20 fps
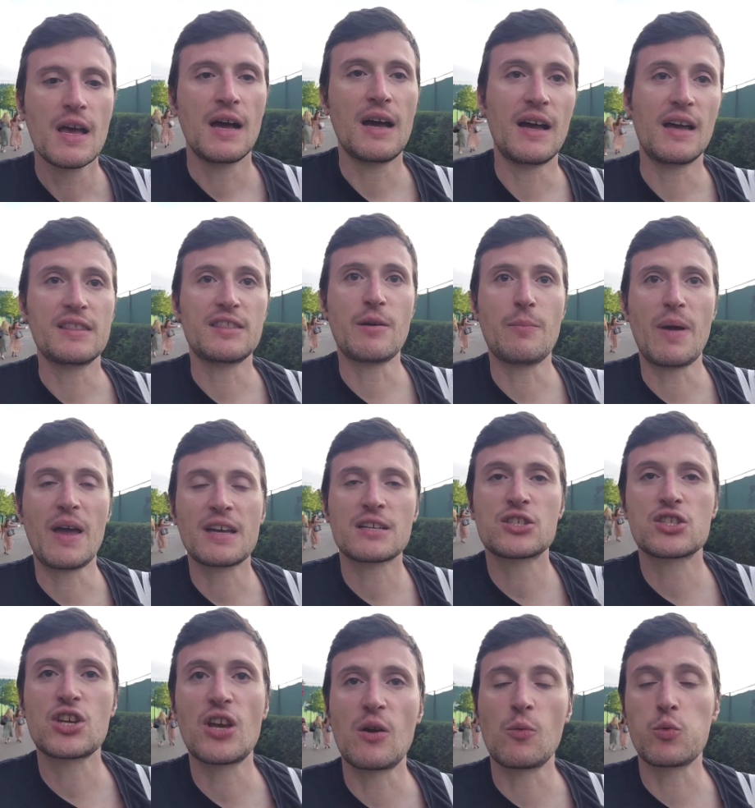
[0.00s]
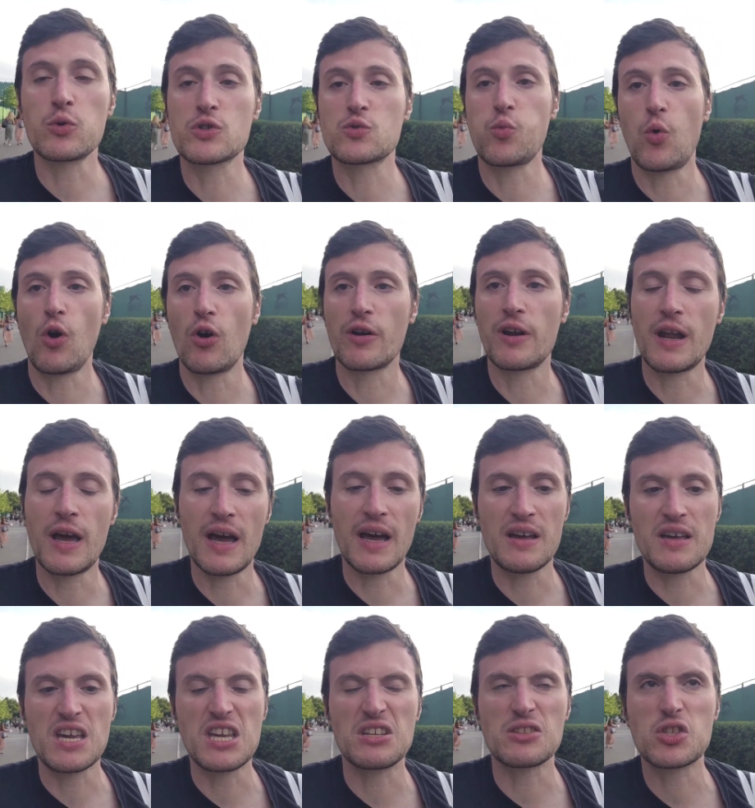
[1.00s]
Uh, the match uh, was won
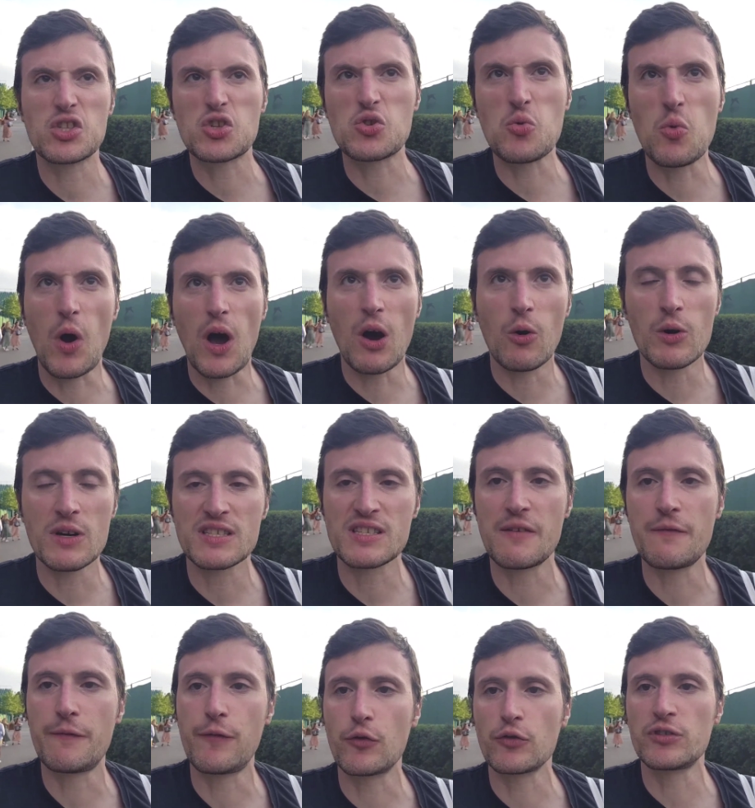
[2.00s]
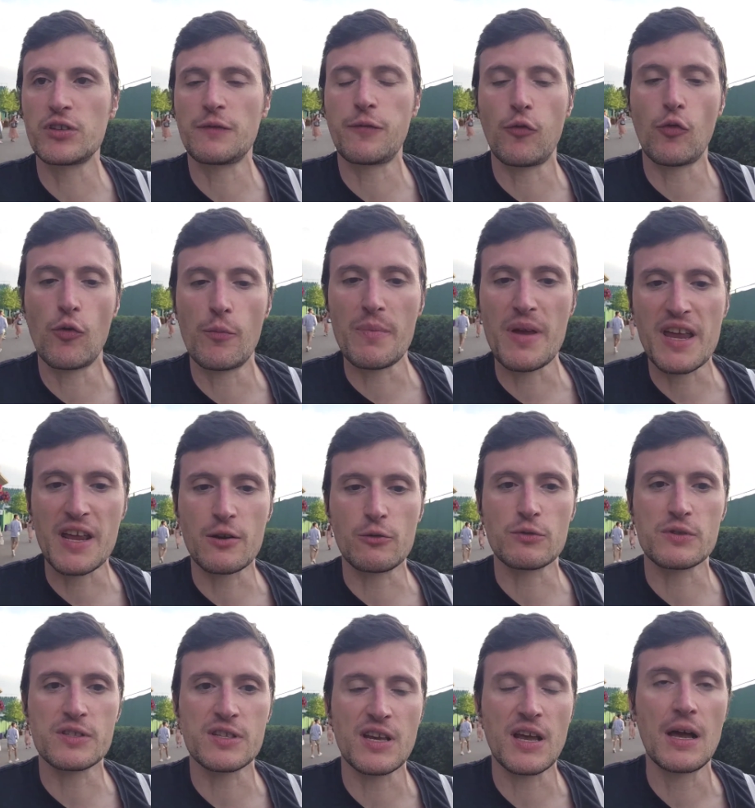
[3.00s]
uh, in 2 hours and 44
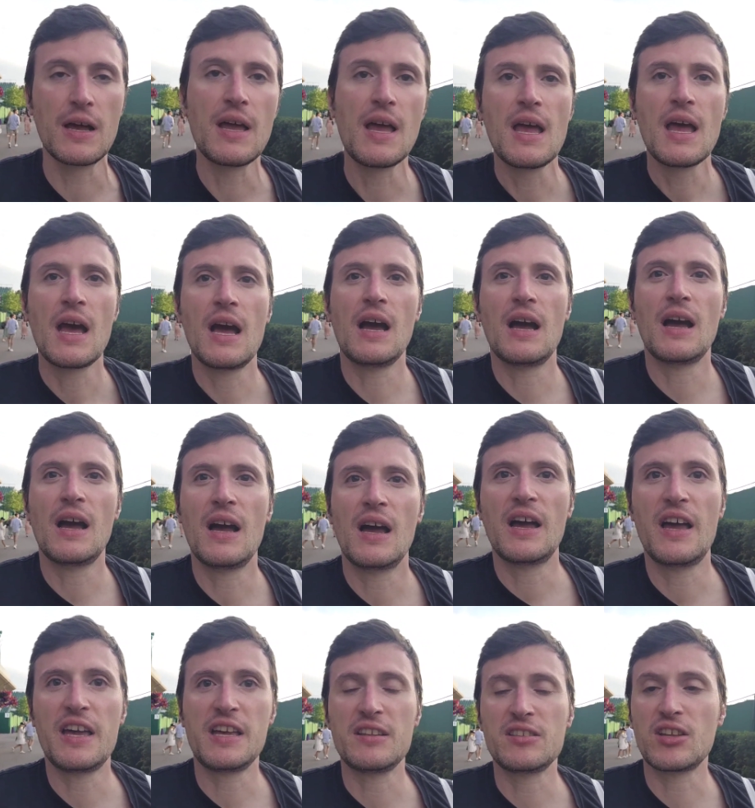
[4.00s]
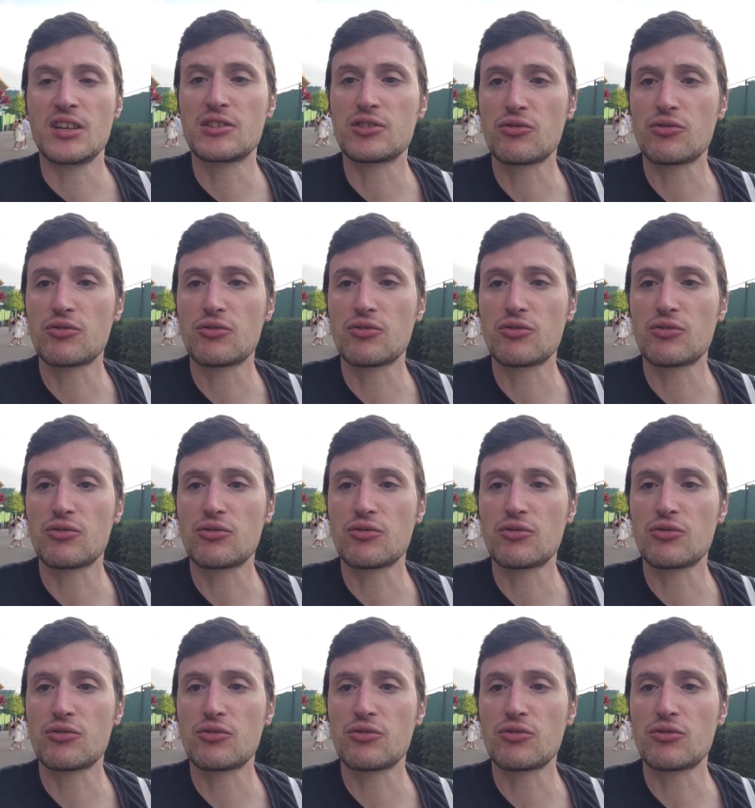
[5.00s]
minutes in